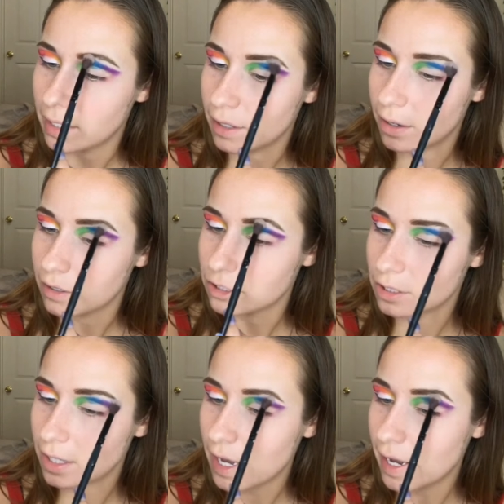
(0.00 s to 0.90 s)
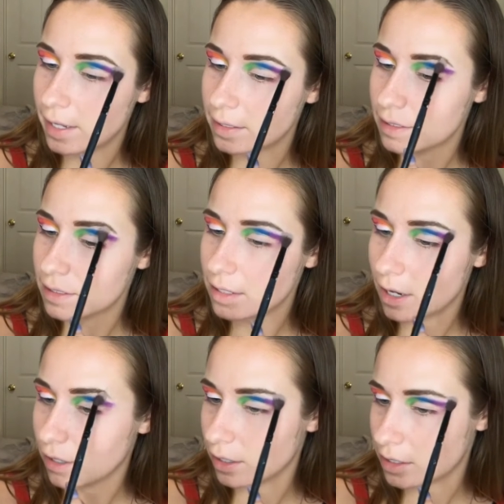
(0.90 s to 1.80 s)
any harsh lines
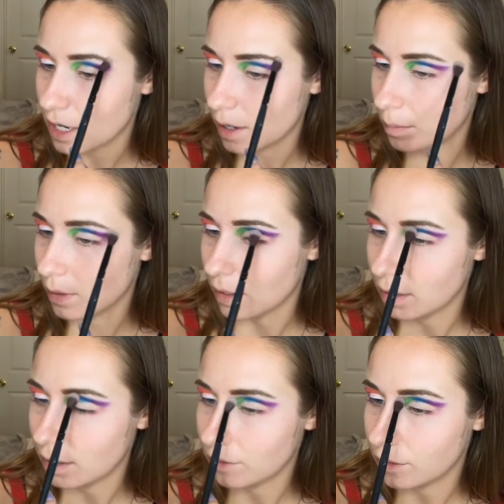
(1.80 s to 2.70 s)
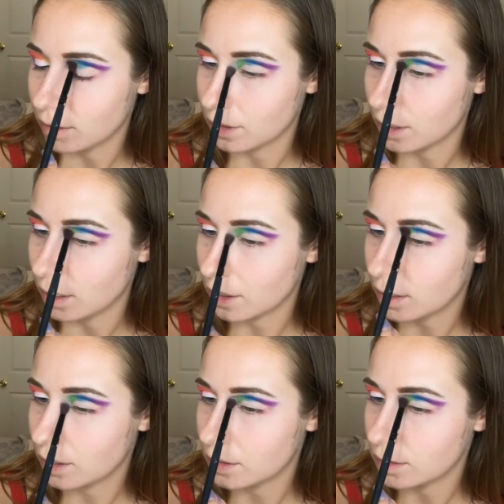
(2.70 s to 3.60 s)
on the top part of the look.